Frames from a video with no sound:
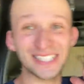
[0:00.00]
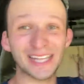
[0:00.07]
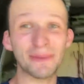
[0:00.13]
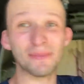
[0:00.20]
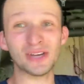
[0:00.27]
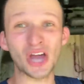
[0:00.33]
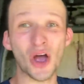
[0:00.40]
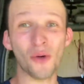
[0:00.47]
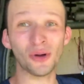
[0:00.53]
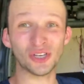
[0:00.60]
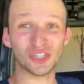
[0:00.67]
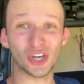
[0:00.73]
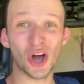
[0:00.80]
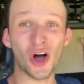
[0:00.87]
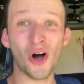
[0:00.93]
let me know
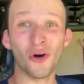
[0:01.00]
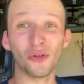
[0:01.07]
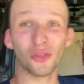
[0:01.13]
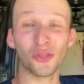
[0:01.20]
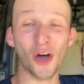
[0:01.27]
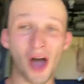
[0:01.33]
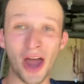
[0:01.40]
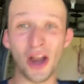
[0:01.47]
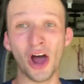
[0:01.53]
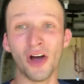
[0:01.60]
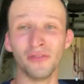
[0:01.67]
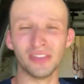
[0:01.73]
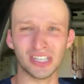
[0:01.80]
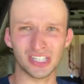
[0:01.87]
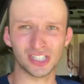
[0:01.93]
what y'all thought
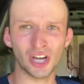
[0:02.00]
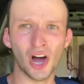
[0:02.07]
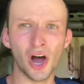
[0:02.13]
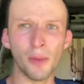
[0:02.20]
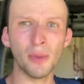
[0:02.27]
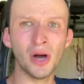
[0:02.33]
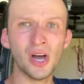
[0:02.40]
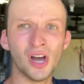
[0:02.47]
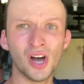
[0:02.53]
of this sub.